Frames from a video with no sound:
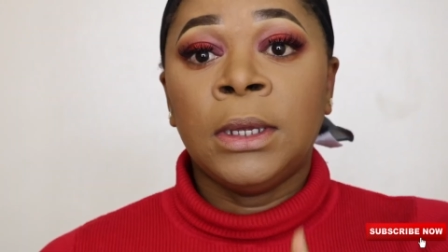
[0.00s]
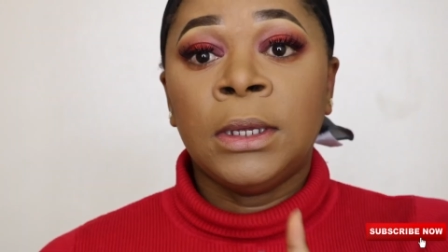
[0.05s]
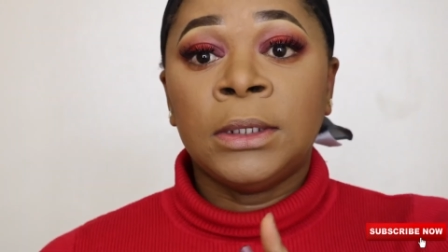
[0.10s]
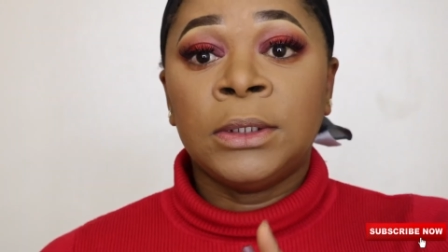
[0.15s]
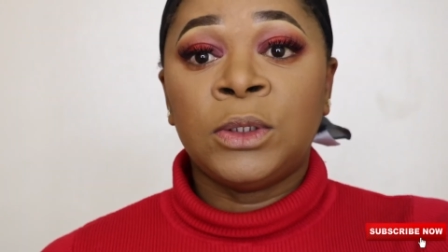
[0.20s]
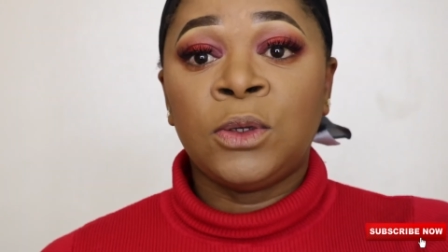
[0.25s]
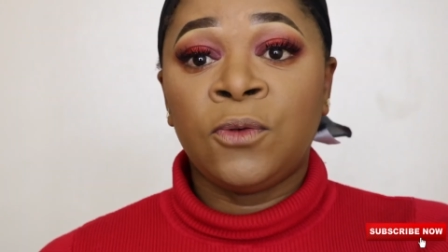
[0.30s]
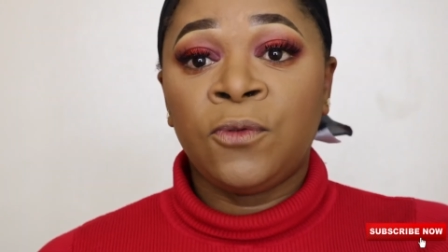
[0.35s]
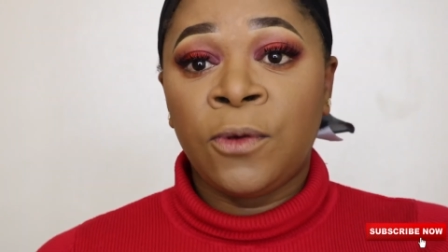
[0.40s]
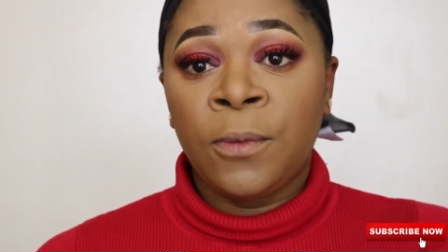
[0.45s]

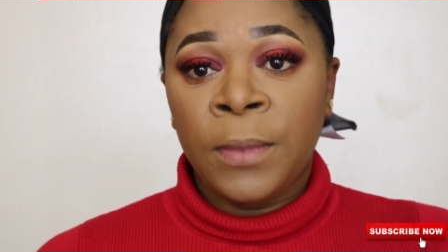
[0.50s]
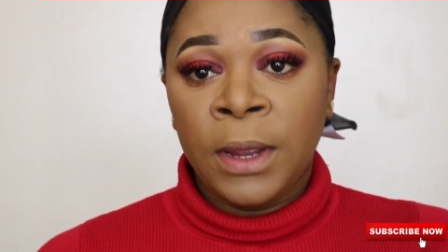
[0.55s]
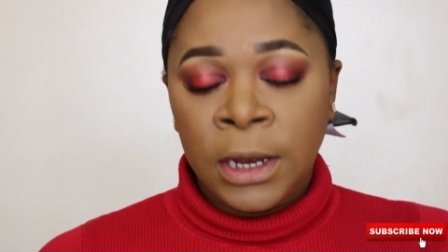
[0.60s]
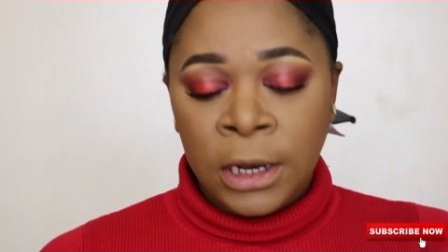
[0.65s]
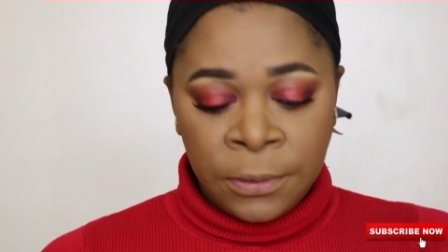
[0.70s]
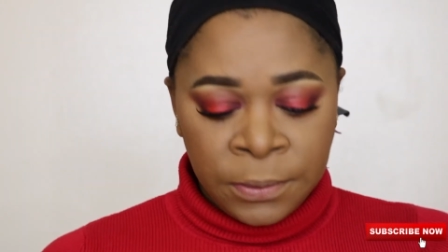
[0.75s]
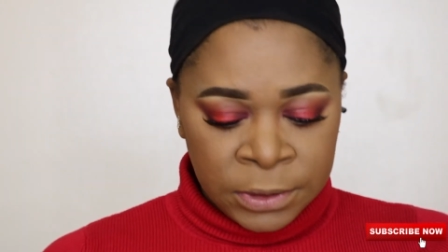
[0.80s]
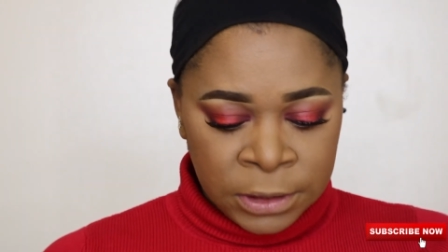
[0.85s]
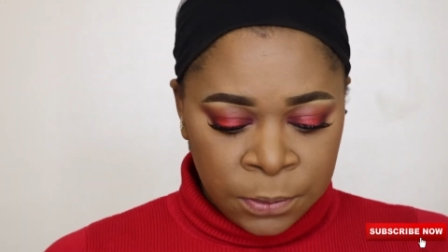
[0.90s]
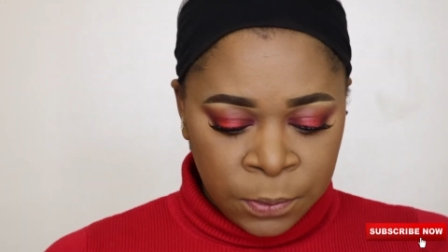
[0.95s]
So for my
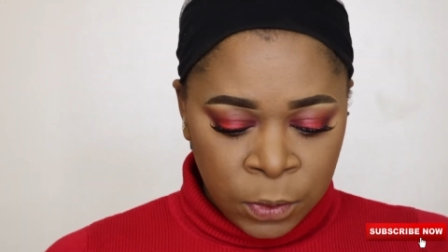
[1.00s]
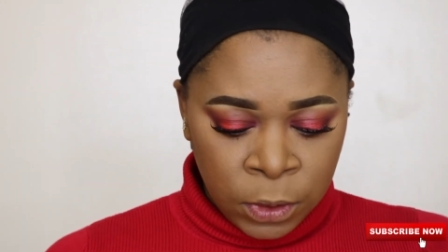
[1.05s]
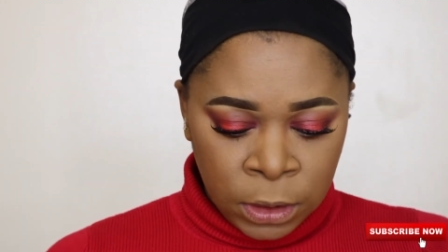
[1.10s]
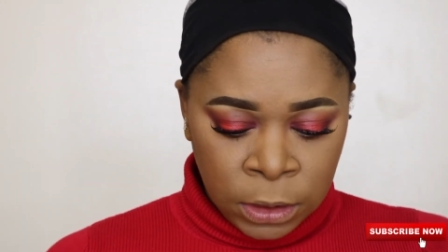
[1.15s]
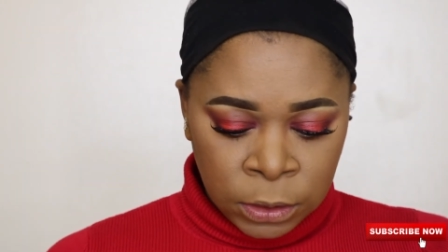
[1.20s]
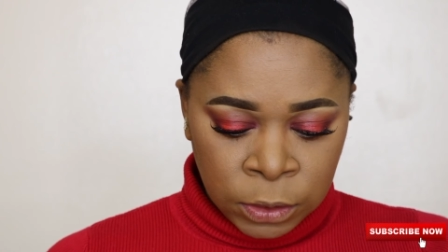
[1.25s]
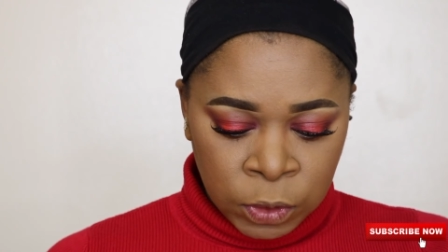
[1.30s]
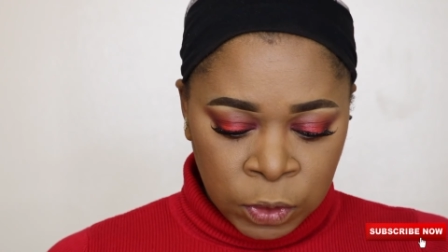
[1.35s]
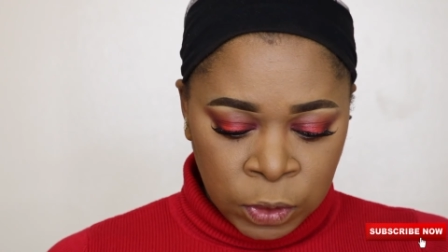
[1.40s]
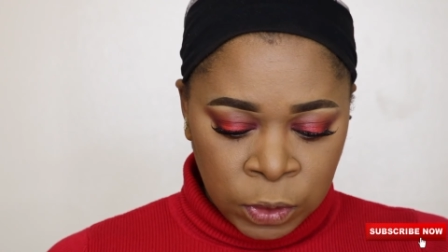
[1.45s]
lips, I'm
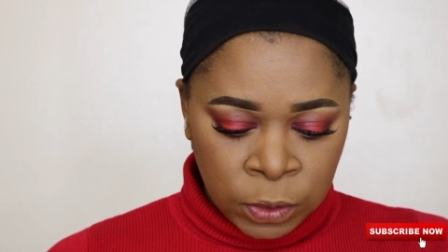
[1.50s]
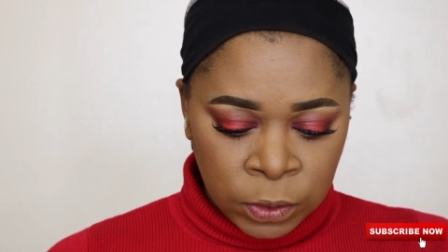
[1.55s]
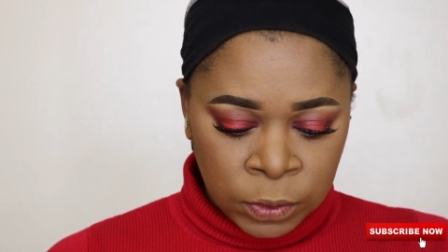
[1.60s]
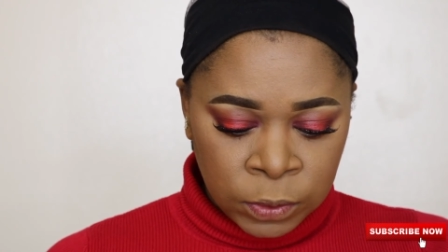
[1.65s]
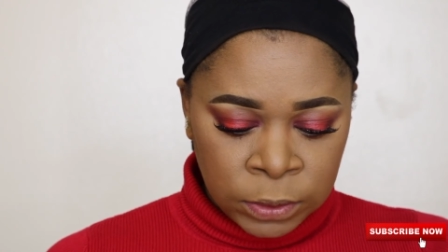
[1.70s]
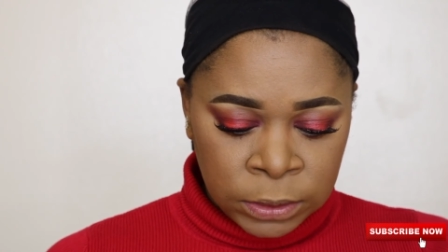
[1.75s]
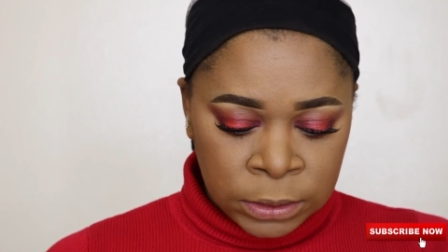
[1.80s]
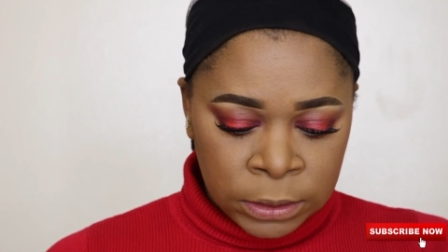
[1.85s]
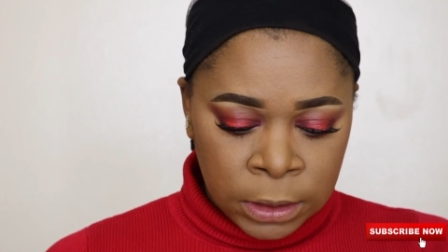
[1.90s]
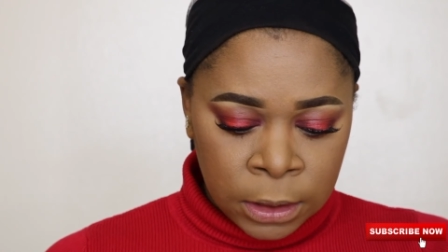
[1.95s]
going to
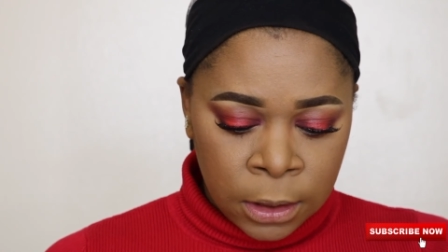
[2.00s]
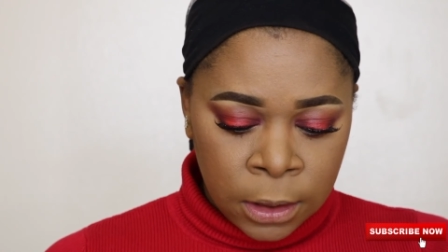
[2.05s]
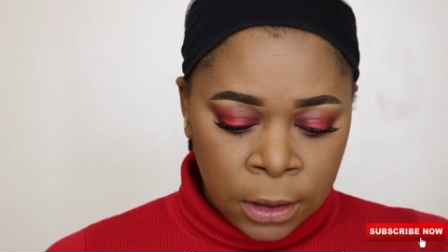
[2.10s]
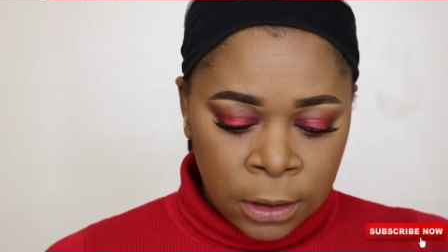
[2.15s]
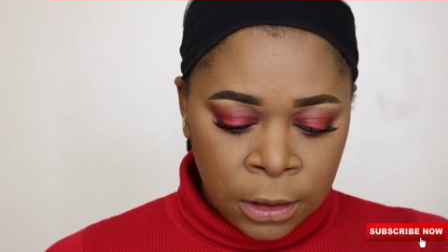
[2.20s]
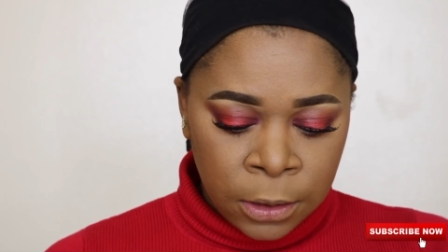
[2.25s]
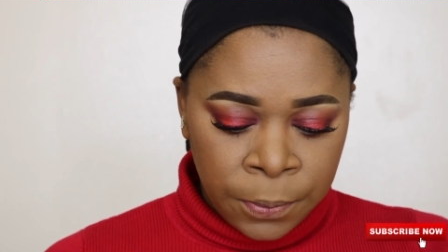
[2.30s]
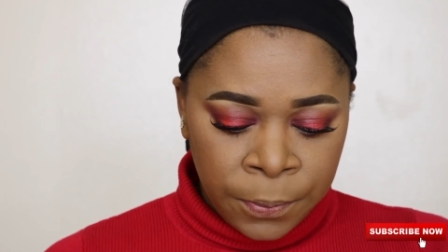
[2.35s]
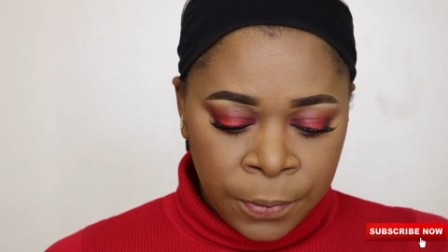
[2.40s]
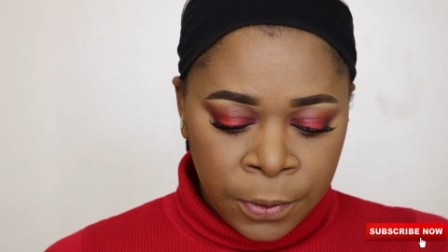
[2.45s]
use the
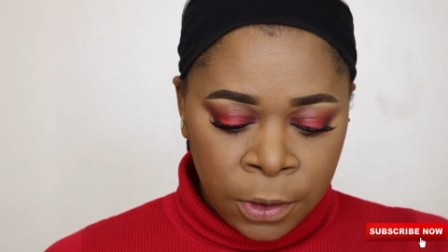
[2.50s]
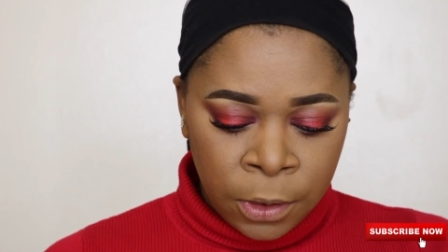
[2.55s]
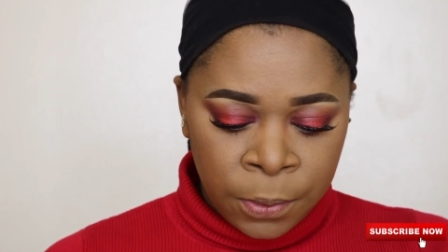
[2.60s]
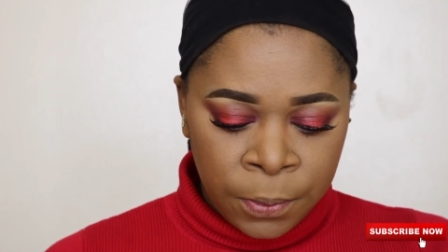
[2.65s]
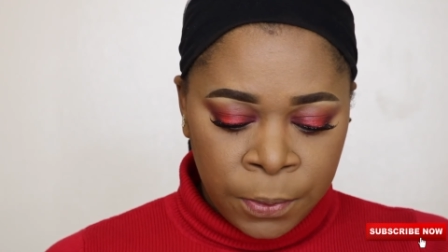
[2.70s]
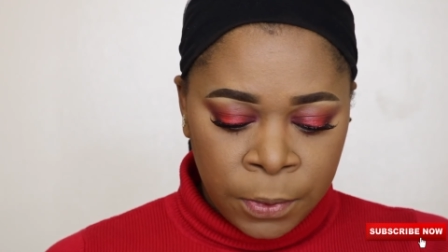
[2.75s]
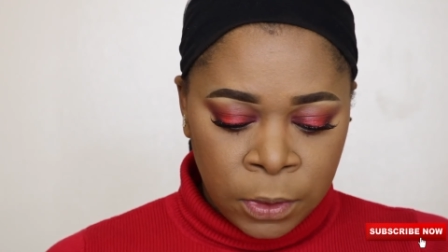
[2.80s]
ColourPop